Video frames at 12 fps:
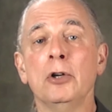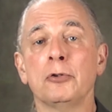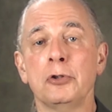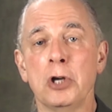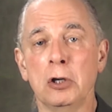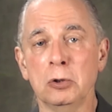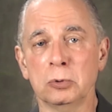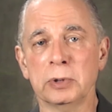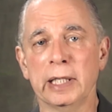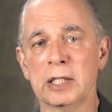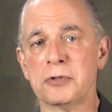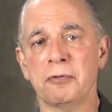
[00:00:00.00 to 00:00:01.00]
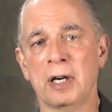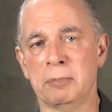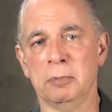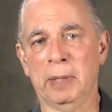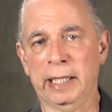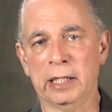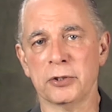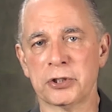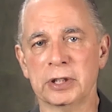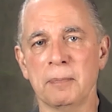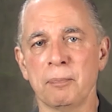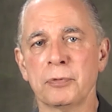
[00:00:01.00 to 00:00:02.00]
known as
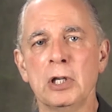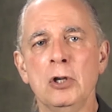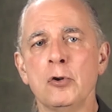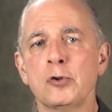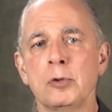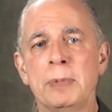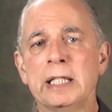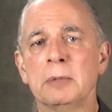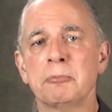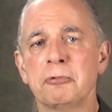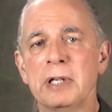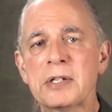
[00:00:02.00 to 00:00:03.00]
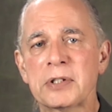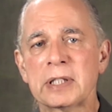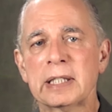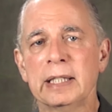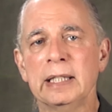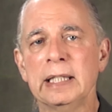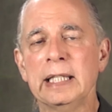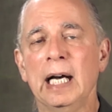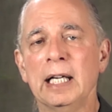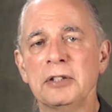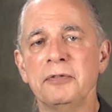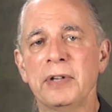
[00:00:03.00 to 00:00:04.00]
fibromyalgia, to become present in the
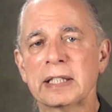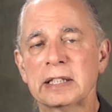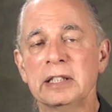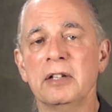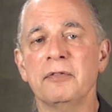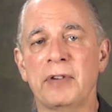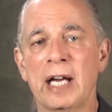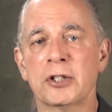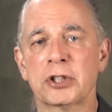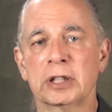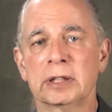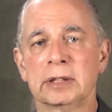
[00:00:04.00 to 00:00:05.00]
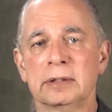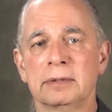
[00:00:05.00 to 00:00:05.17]
unaffected fascia.